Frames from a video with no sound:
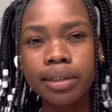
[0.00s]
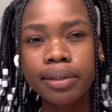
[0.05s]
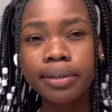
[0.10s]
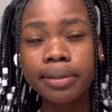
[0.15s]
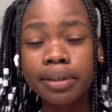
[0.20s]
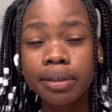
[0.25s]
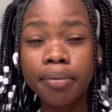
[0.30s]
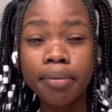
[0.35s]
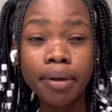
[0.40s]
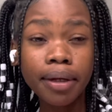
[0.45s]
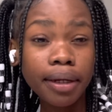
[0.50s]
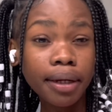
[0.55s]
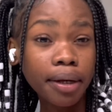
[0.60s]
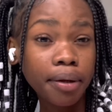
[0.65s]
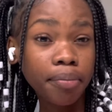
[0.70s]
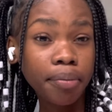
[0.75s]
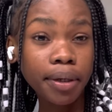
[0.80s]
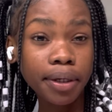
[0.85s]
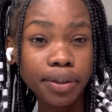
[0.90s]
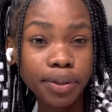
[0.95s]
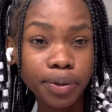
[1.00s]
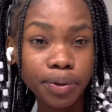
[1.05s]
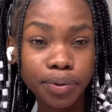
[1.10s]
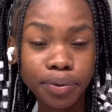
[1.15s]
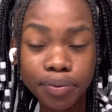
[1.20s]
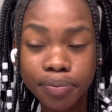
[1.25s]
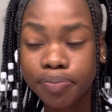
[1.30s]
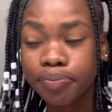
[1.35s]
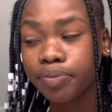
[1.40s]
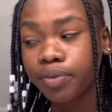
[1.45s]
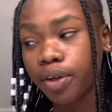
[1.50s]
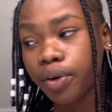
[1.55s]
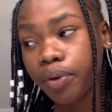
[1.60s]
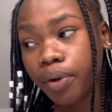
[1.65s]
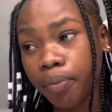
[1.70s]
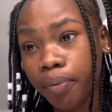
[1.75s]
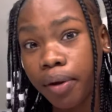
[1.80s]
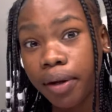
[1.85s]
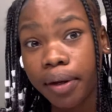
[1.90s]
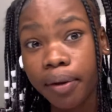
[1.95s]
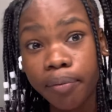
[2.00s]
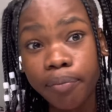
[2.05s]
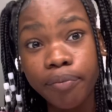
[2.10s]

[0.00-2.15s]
Somebody had a bathroom and we finally